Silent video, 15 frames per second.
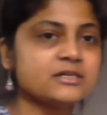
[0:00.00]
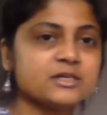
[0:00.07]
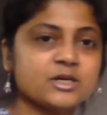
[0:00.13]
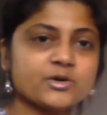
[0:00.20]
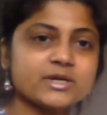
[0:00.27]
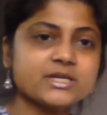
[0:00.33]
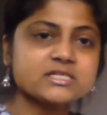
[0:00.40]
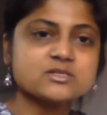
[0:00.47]

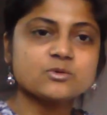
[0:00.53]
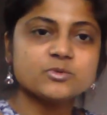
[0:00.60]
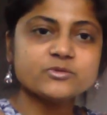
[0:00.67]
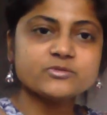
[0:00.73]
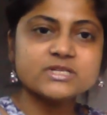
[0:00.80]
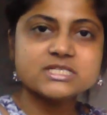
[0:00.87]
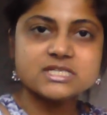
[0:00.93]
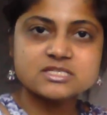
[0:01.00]
Okay, so
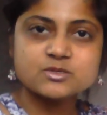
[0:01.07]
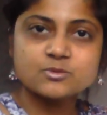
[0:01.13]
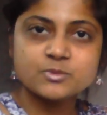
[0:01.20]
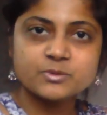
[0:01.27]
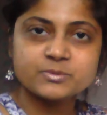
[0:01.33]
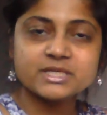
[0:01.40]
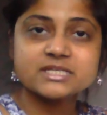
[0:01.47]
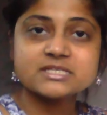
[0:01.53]
move the
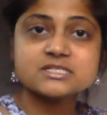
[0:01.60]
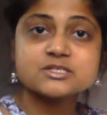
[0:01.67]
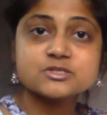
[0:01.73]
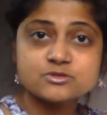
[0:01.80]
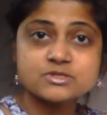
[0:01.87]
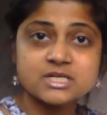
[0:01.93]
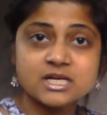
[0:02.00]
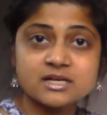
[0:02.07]
decimal place
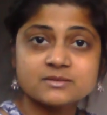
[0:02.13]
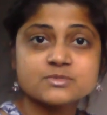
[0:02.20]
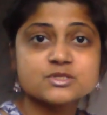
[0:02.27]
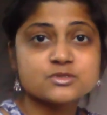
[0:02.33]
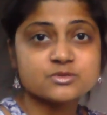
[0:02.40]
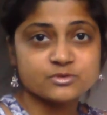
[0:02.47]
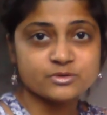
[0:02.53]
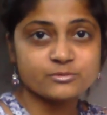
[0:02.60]
2 times
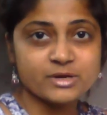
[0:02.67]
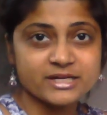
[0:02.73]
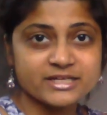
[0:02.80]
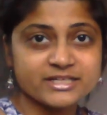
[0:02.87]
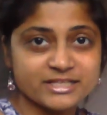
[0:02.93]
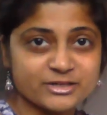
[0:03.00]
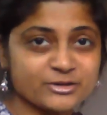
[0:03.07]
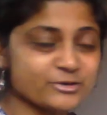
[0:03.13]
to the right
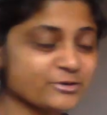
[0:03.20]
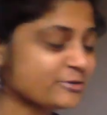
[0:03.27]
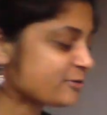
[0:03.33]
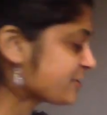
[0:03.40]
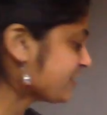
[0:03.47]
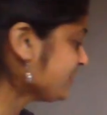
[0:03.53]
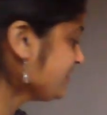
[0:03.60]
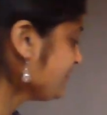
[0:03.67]
here,
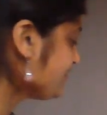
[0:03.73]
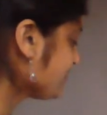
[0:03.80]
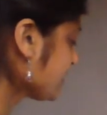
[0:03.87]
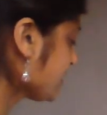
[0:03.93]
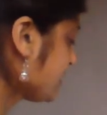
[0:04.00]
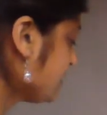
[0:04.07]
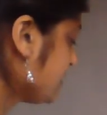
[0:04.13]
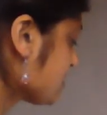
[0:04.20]
okay?
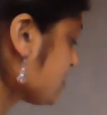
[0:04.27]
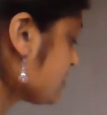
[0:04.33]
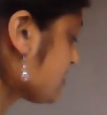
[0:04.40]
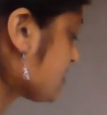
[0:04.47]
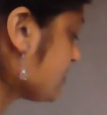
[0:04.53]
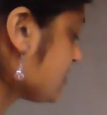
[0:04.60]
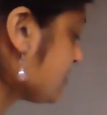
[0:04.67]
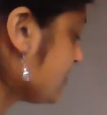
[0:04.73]
So it's
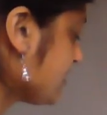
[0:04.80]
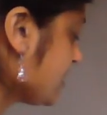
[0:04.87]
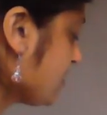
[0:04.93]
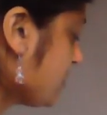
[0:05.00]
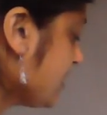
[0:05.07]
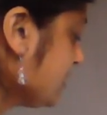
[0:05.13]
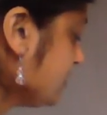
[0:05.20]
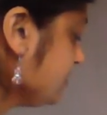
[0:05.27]
going to be
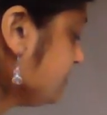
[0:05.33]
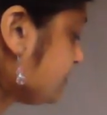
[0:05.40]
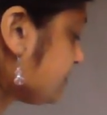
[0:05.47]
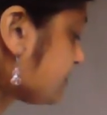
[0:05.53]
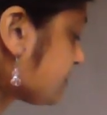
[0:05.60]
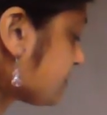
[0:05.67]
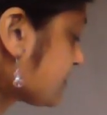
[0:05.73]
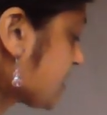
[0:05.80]
1
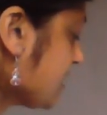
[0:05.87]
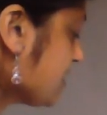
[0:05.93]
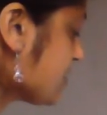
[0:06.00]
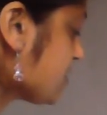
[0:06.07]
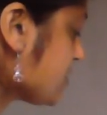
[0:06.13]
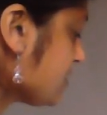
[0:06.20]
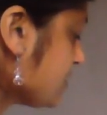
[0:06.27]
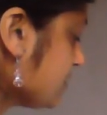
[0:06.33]
and
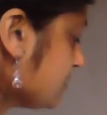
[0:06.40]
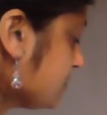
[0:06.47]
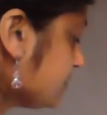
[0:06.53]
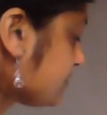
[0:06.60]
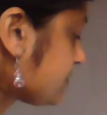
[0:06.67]
2.